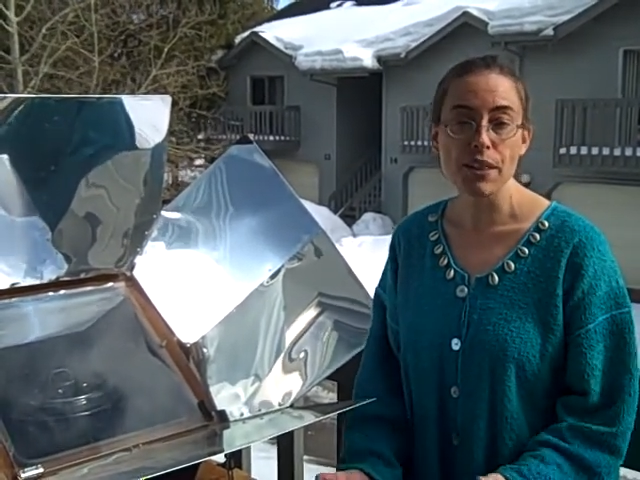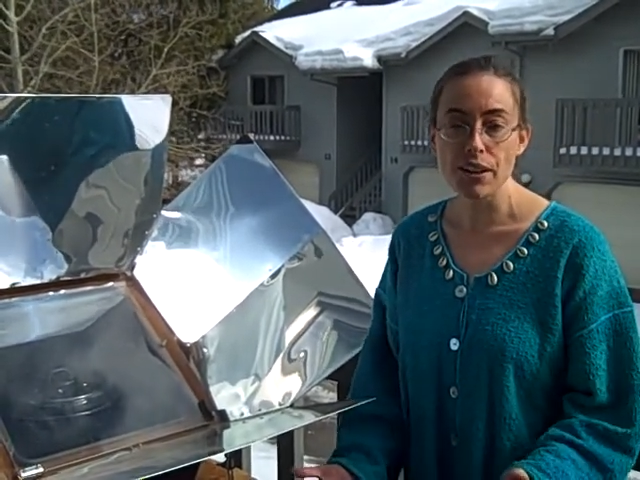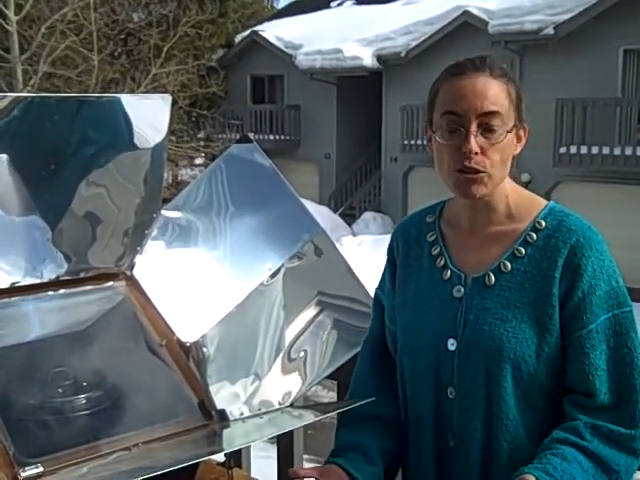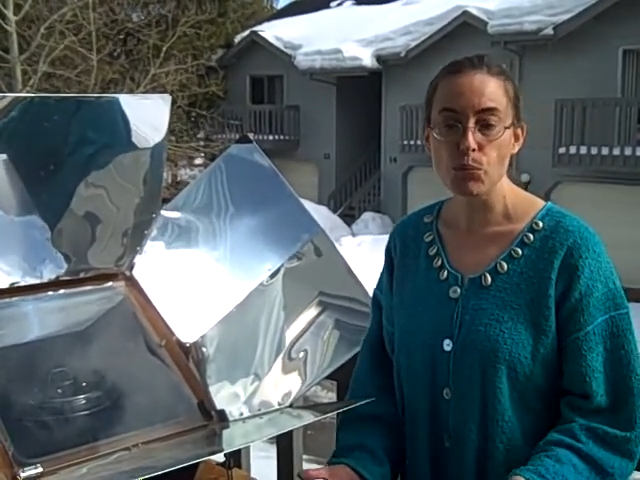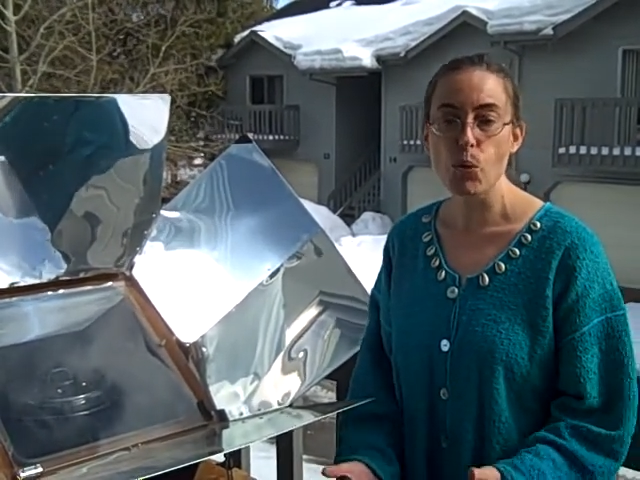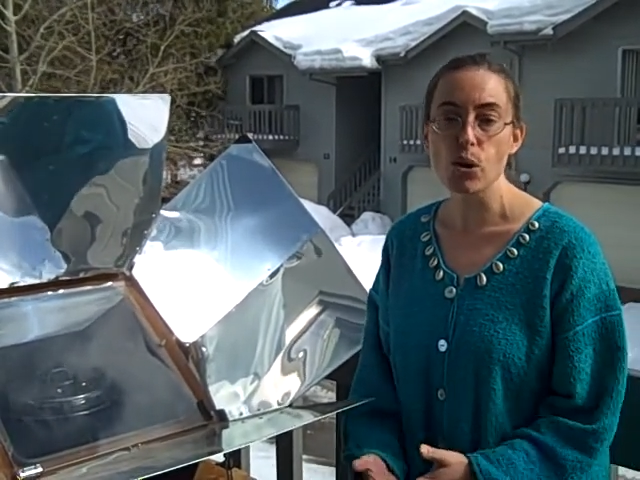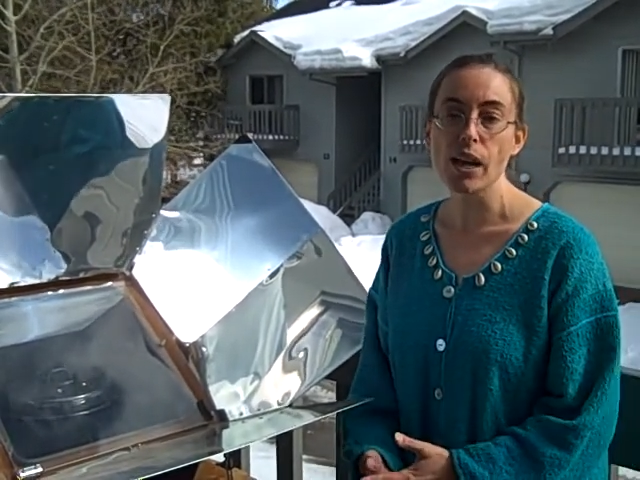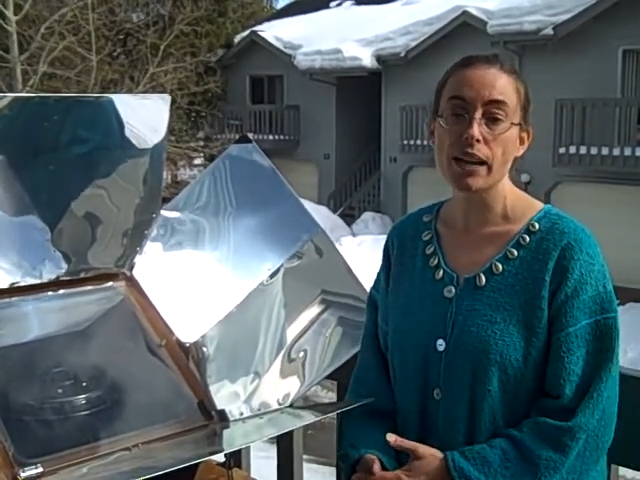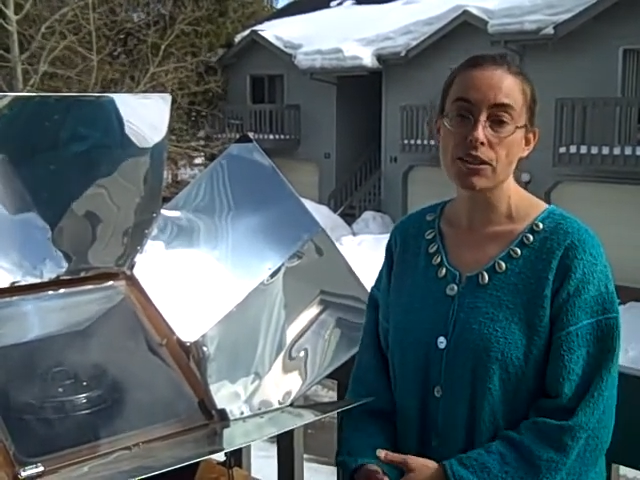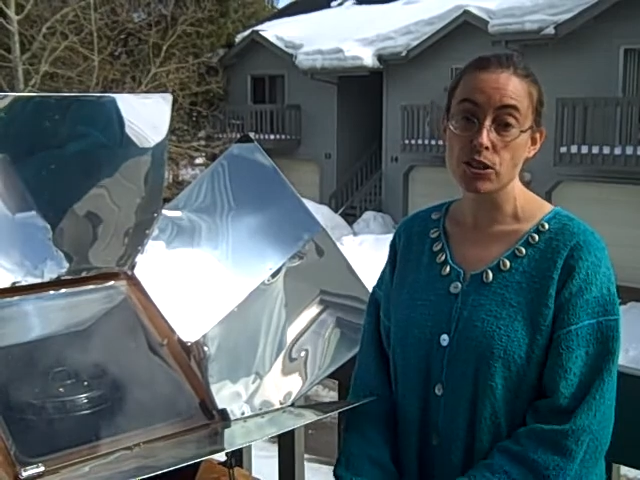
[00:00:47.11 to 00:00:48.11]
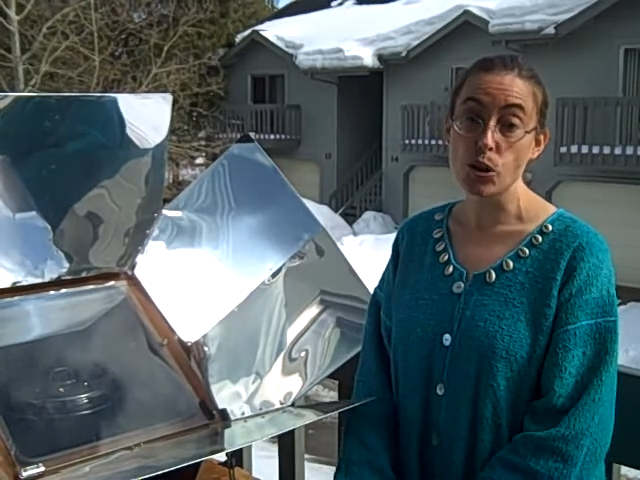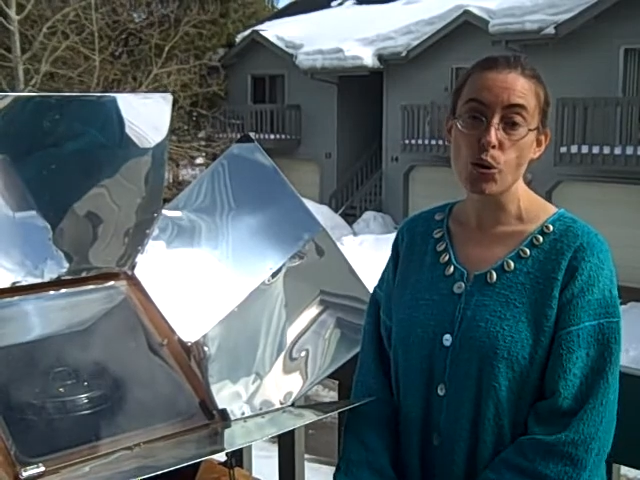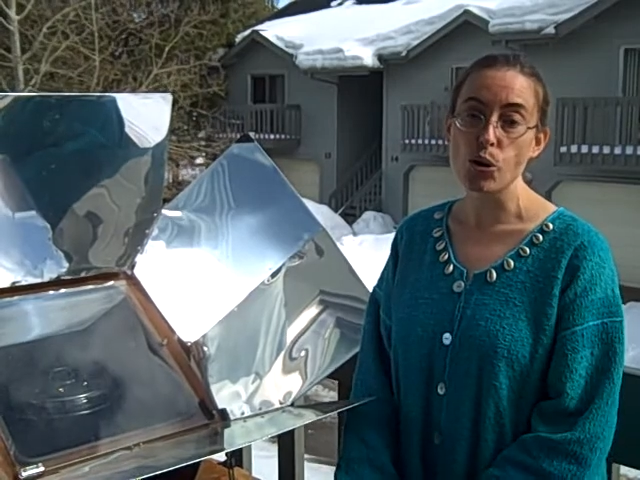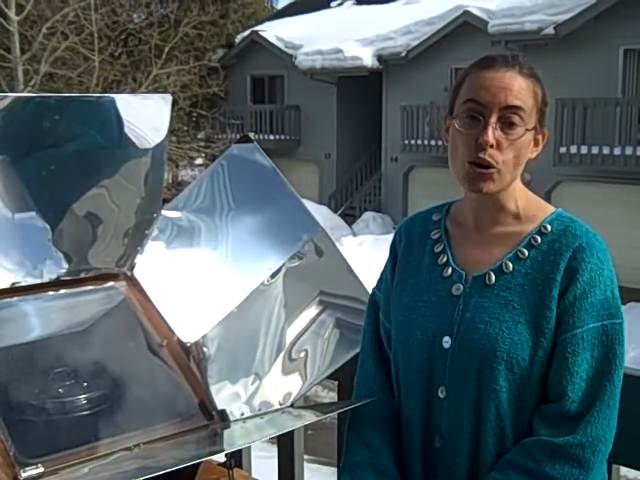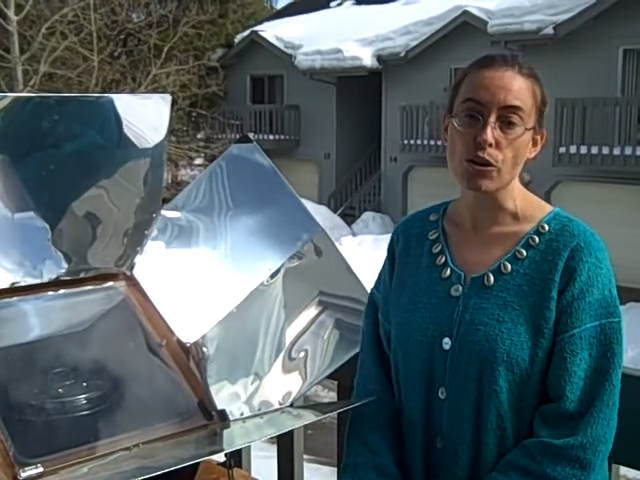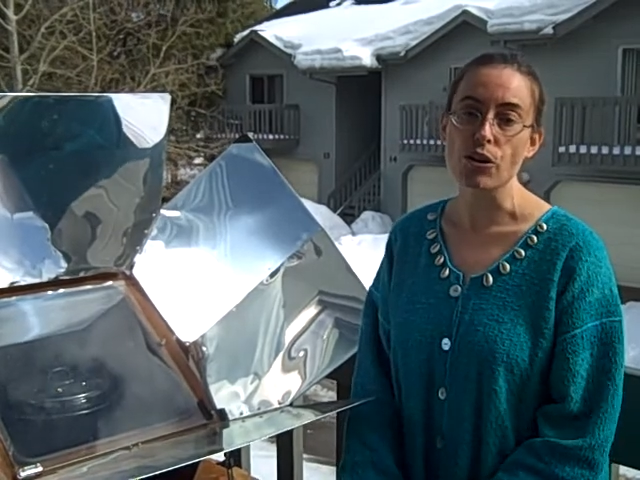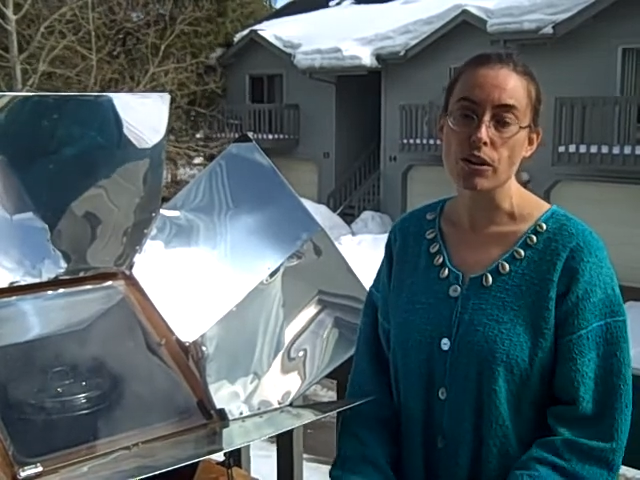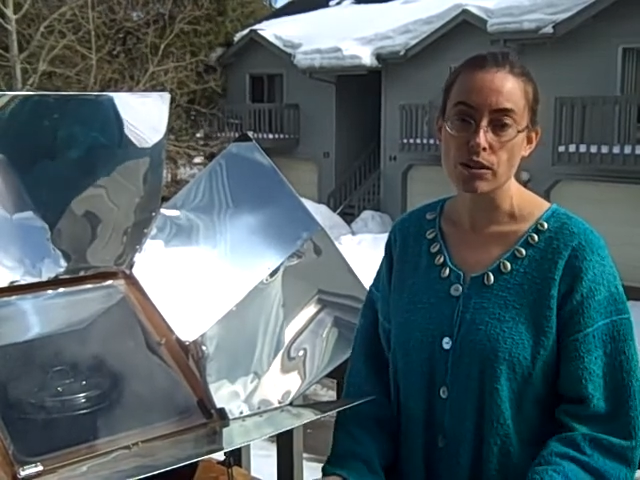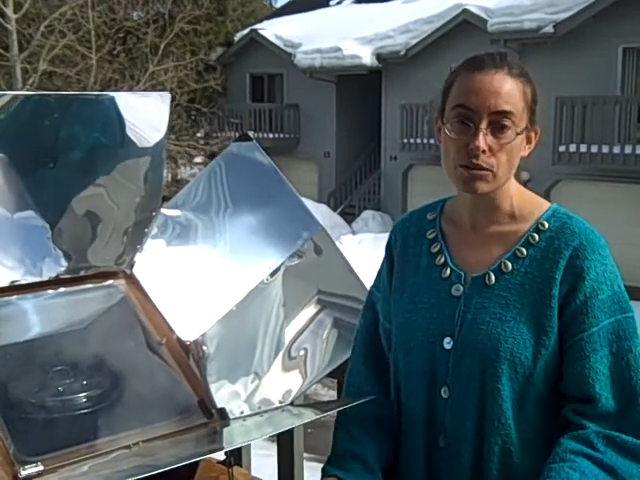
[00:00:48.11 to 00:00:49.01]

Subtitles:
then it's more like a slow cooker,